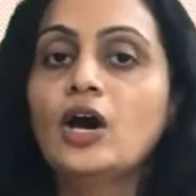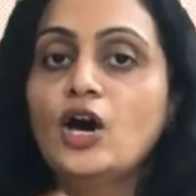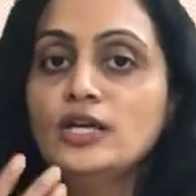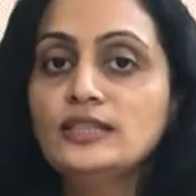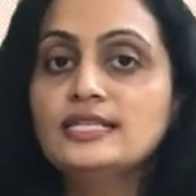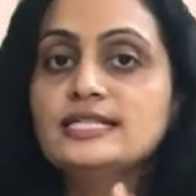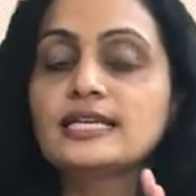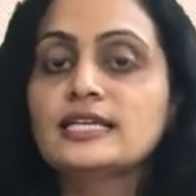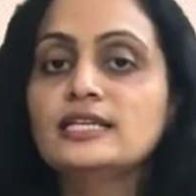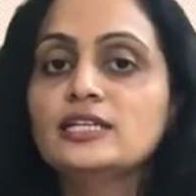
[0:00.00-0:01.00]
on the
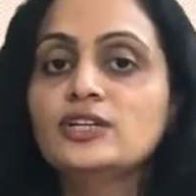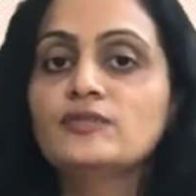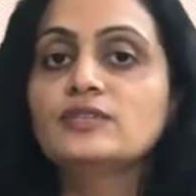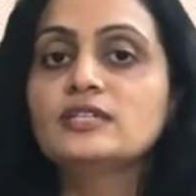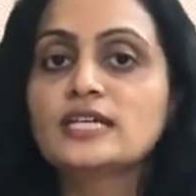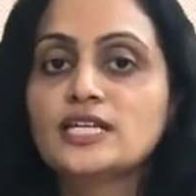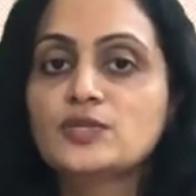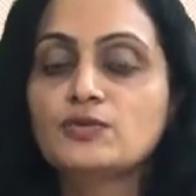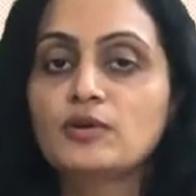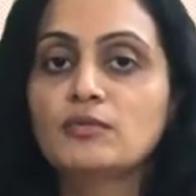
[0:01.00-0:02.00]
secondary of the
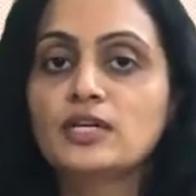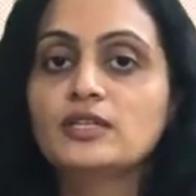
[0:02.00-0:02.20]
transformer,